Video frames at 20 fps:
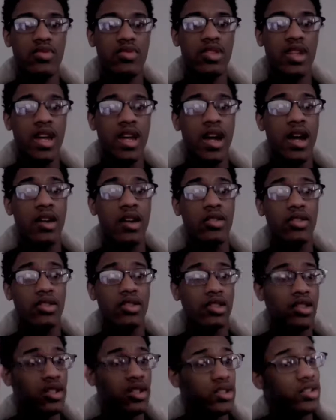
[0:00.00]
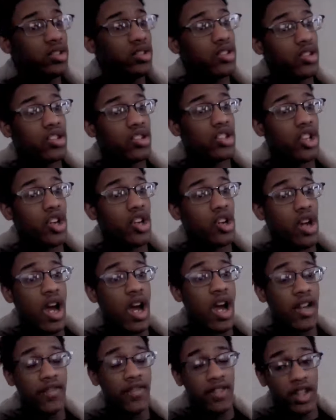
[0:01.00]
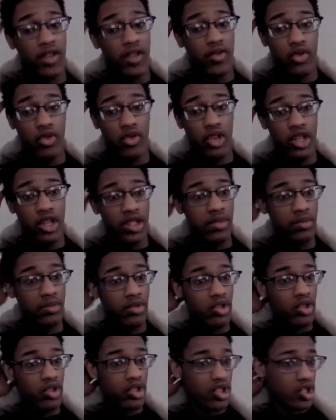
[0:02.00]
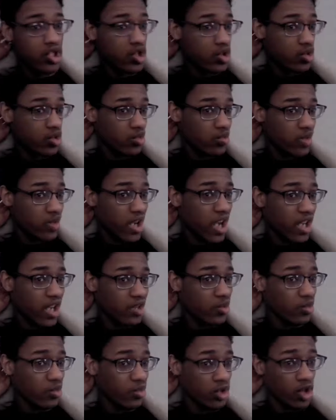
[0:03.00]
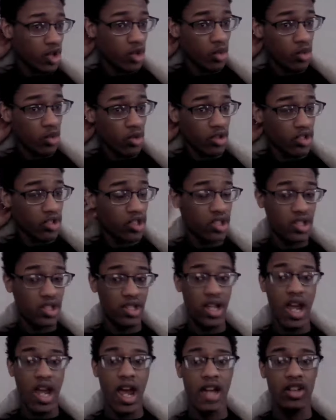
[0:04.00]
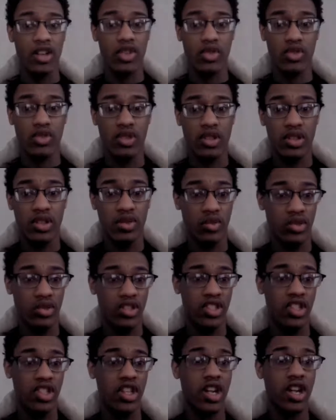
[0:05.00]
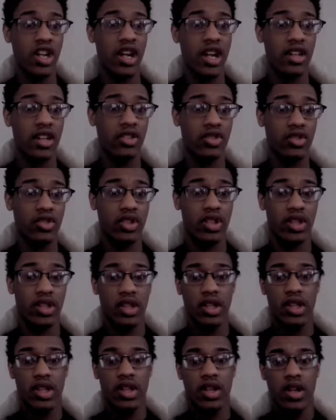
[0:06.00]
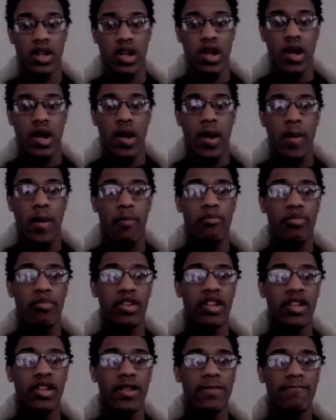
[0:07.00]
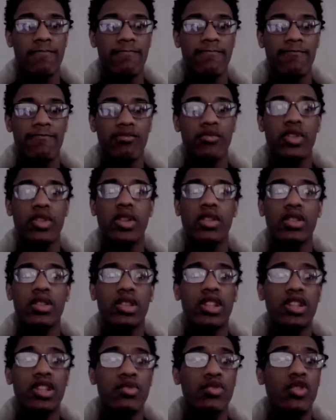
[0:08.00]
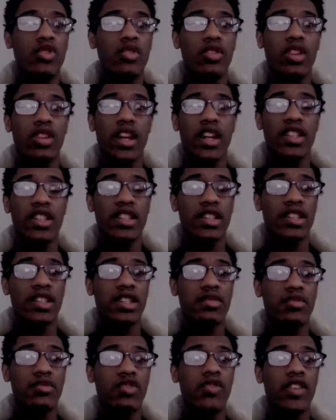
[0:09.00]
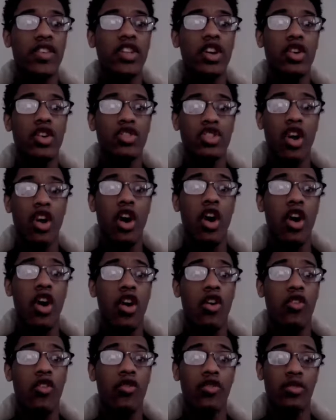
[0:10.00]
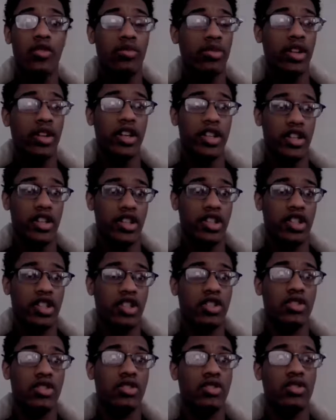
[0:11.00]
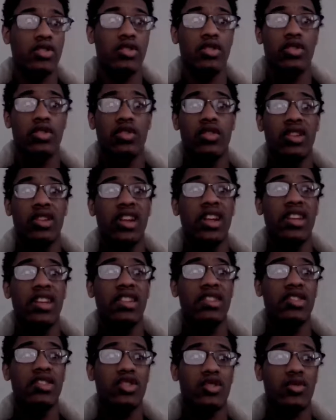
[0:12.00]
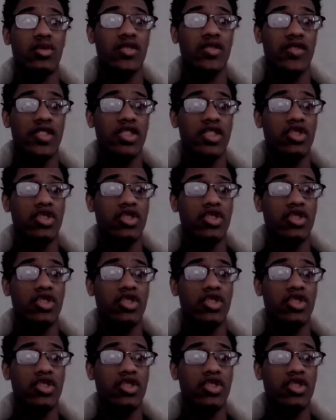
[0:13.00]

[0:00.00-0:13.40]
Now, I've never read the book, so I don't know what's accurate and what's not accurate. But this movie, like I said, this movie goes all over the place in terms of